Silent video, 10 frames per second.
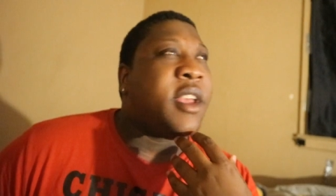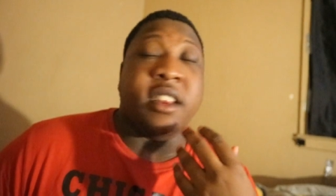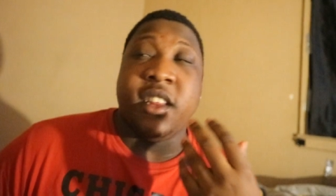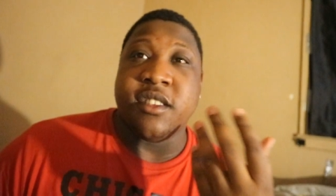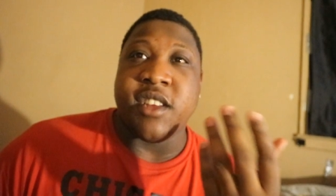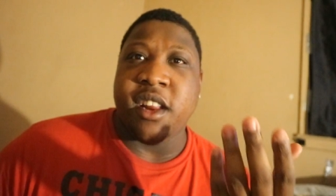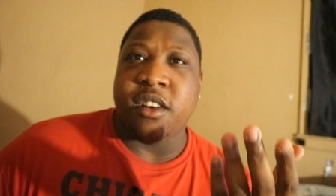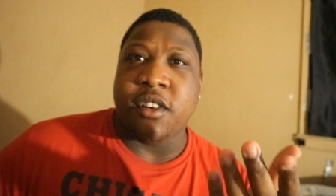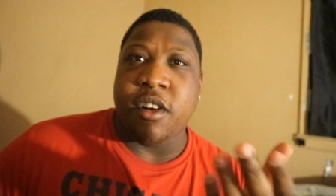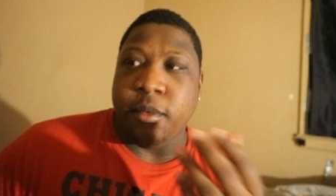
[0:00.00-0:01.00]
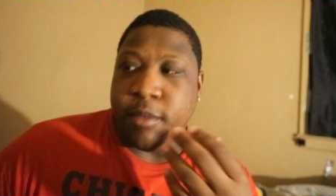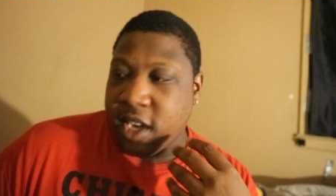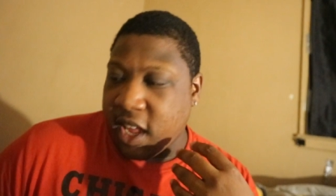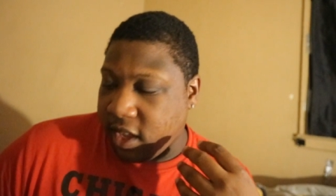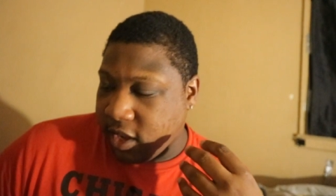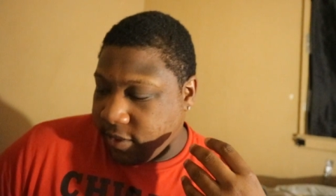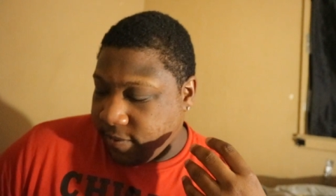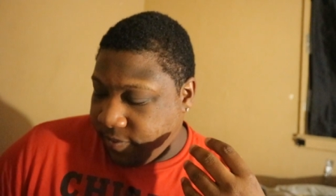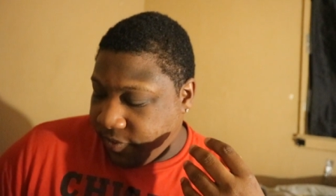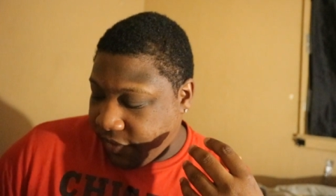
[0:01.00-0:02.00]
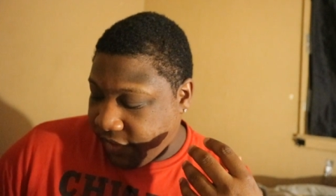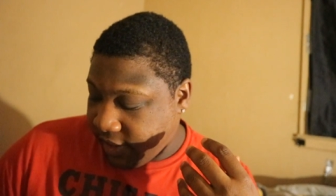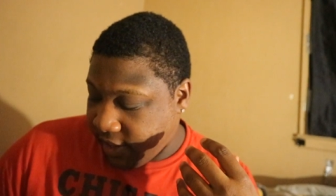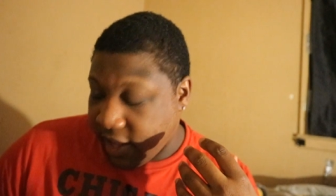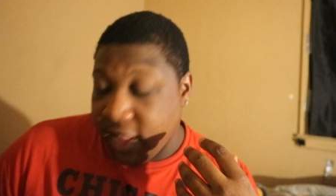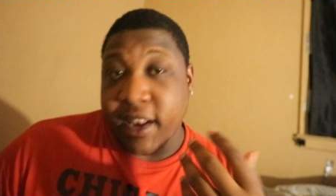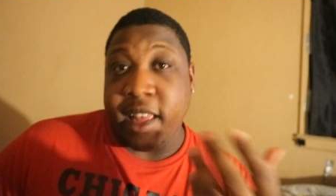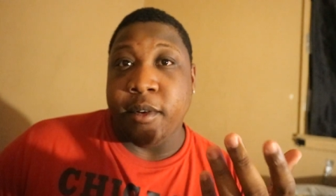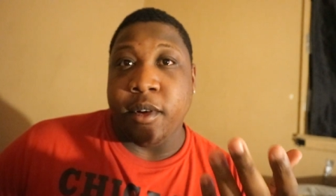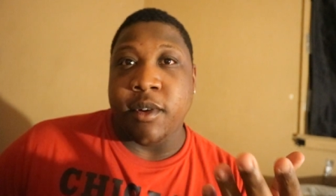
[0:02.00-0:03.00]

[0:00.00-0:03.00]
and then Taylor called me like later